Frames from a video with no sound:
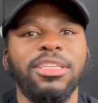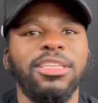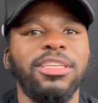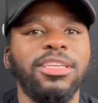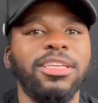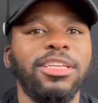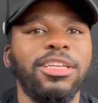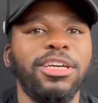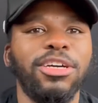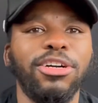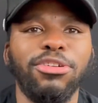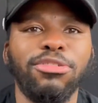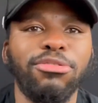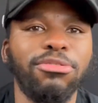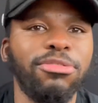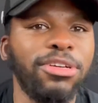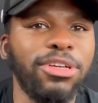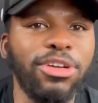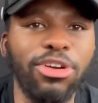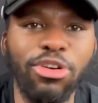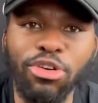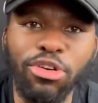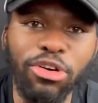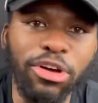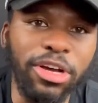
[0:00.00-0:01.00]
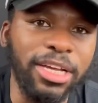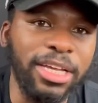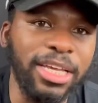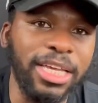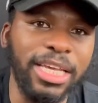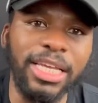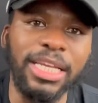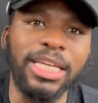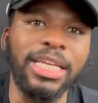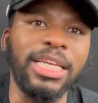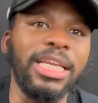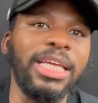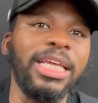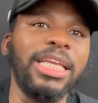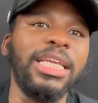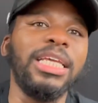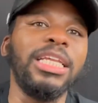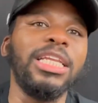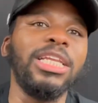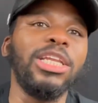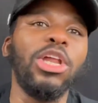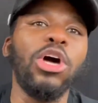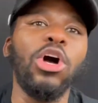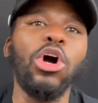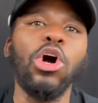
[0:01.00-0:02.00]
know, getting any
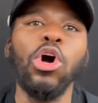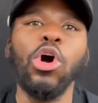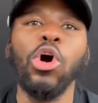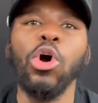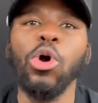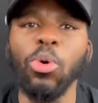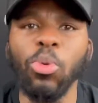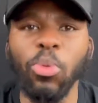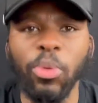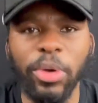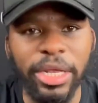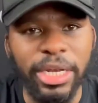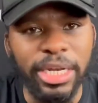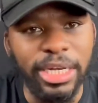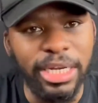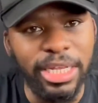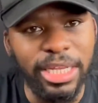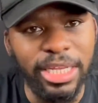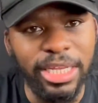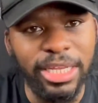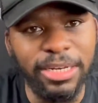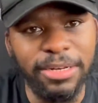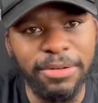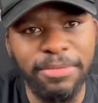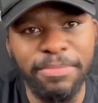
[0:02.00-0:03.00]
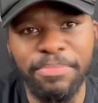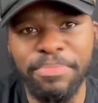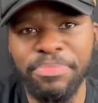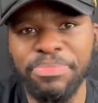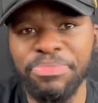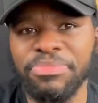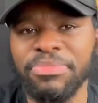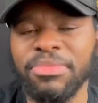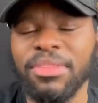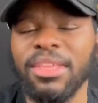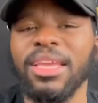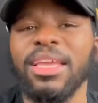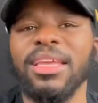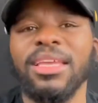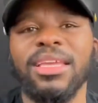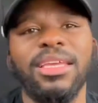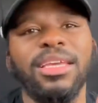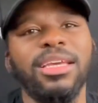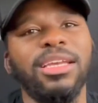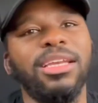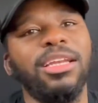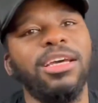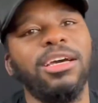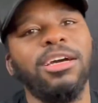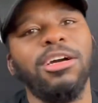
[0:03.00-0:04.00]
long-winded,
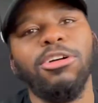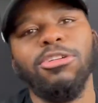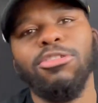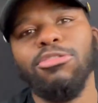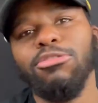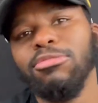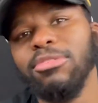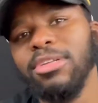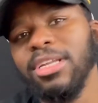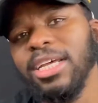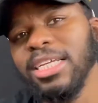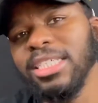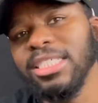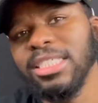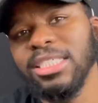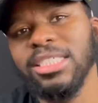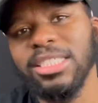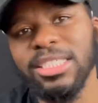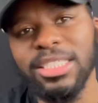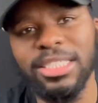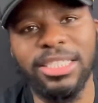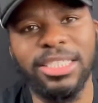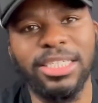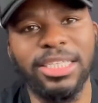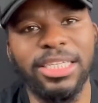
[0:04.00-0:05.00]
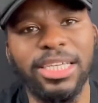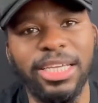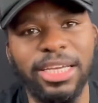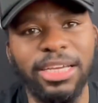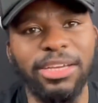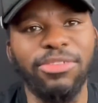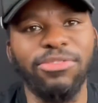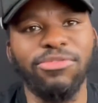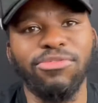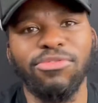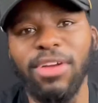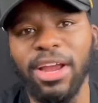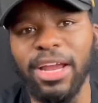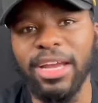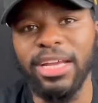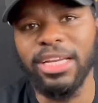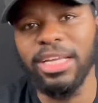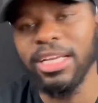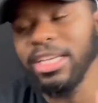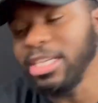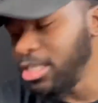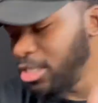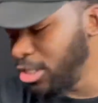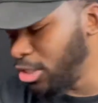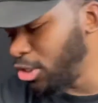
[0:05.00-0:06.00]
you know, let's just get right
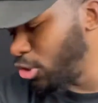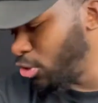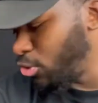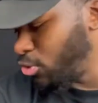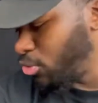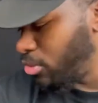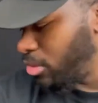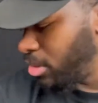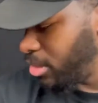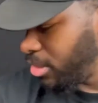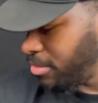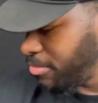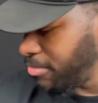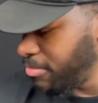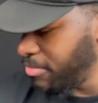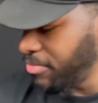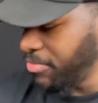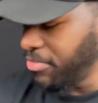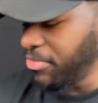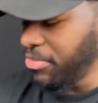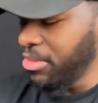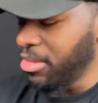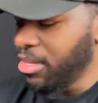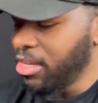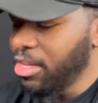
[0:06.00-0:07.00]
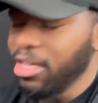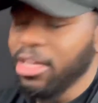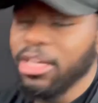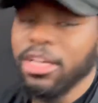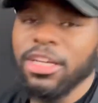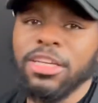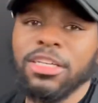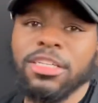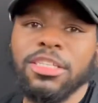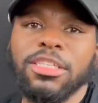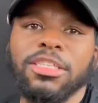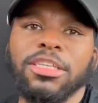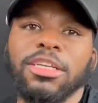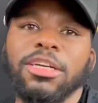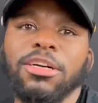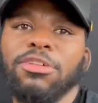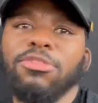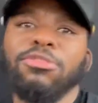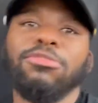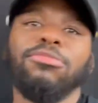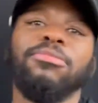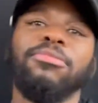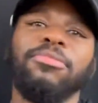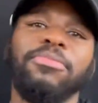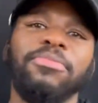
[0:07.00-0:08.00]
into it. So,
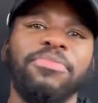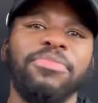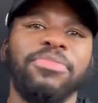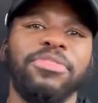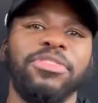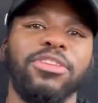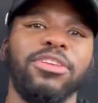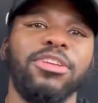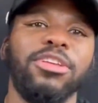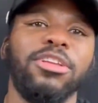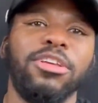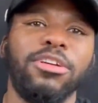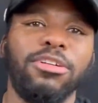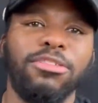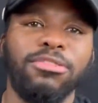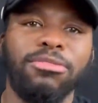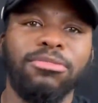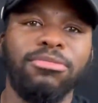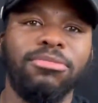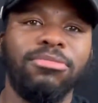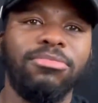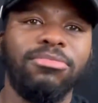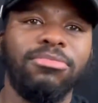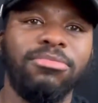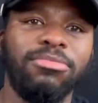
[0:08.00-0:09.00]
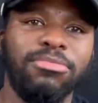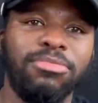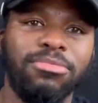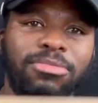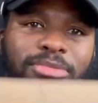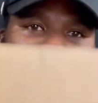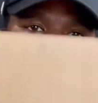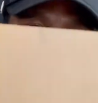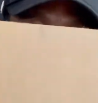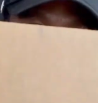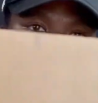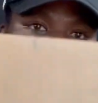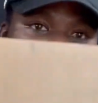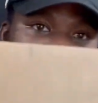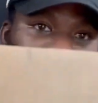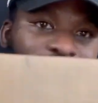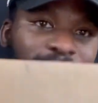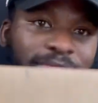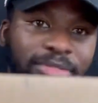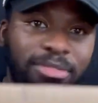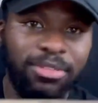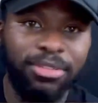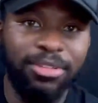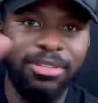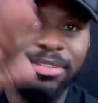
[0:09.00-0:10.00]
you know, we have
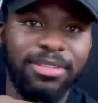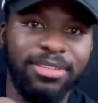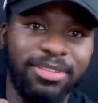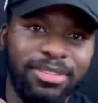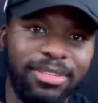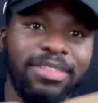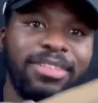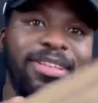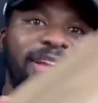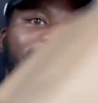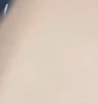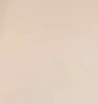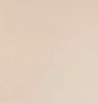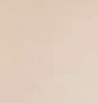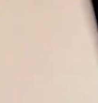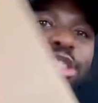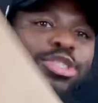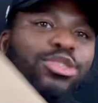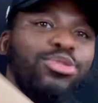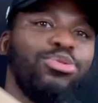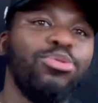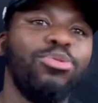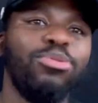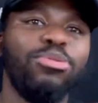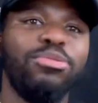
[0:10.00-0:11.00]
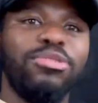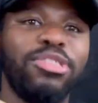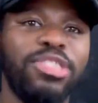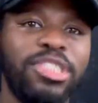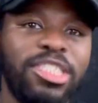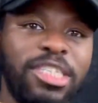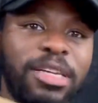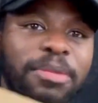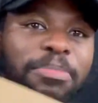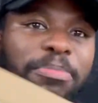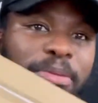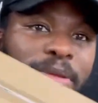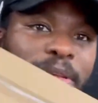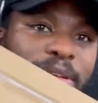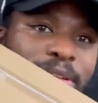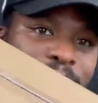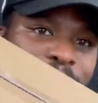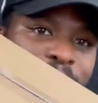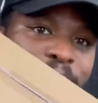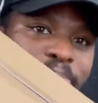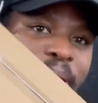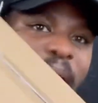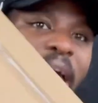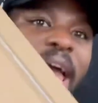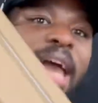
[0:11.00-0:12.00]
the actual shipping
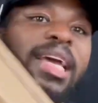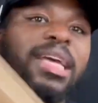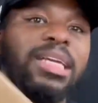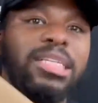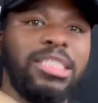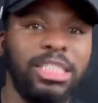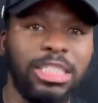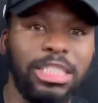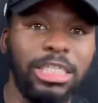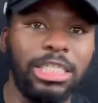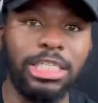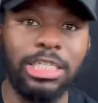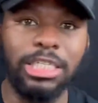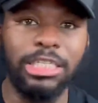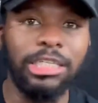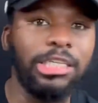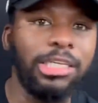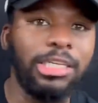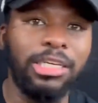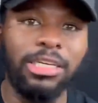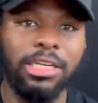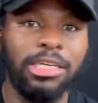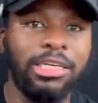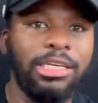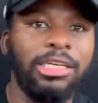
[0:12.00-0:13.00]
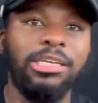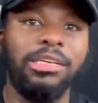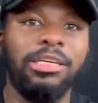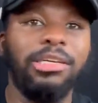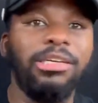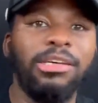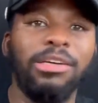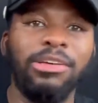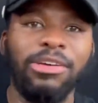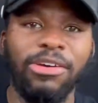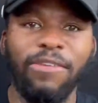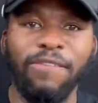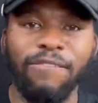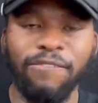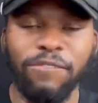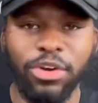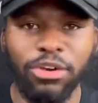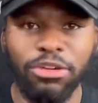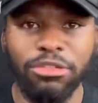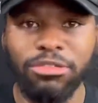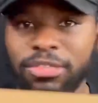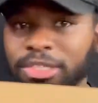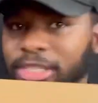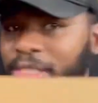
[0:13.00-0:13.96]
packaging first,